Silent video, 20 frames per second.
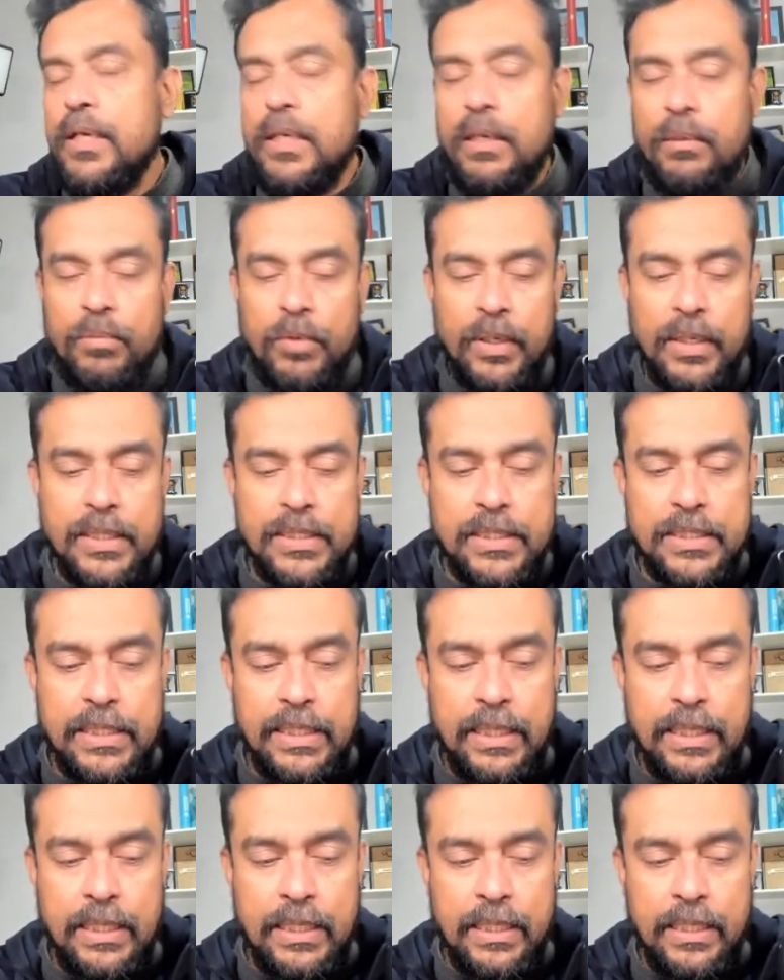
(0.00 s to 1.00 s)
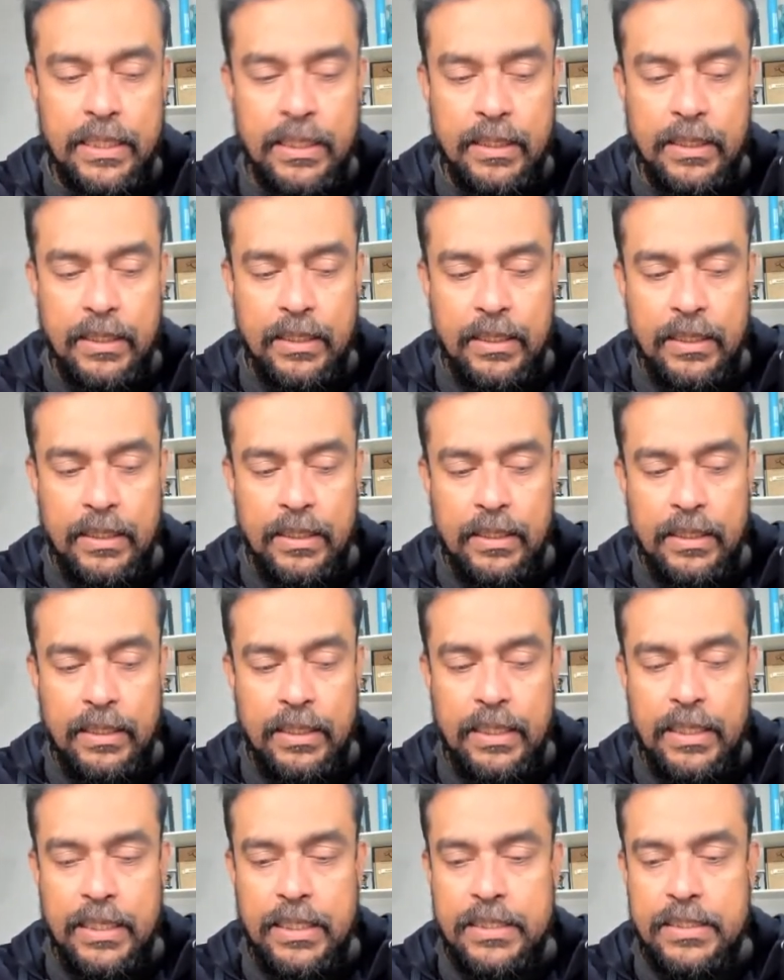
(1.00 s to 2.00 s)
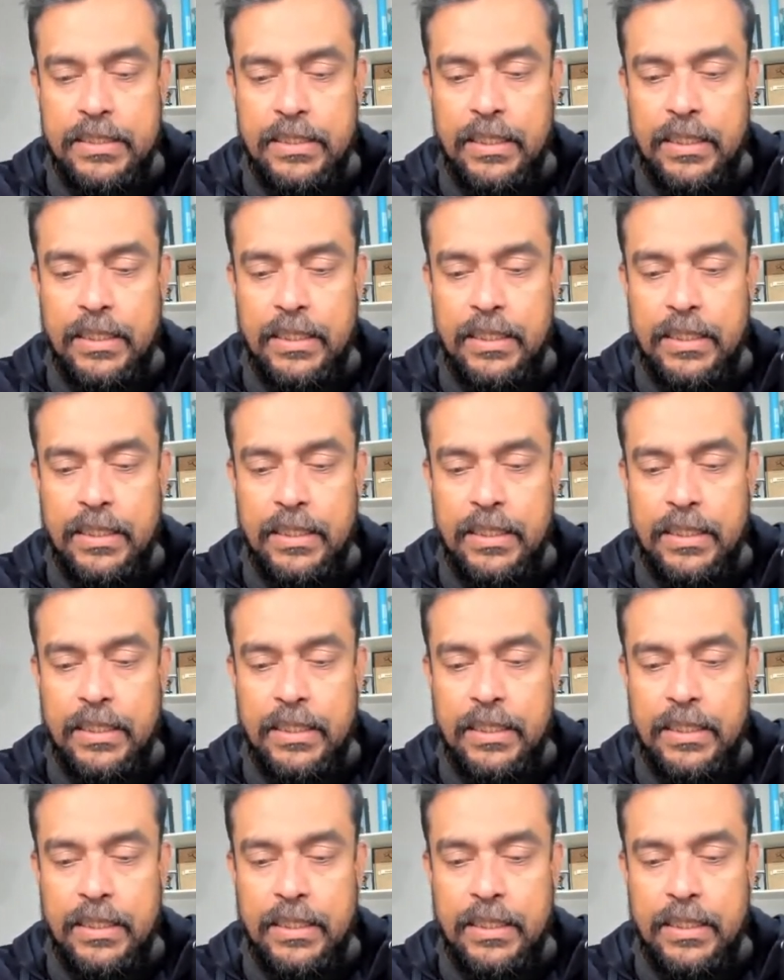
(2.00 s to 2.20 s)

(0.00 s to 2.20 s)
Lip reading: I'm going to say AZ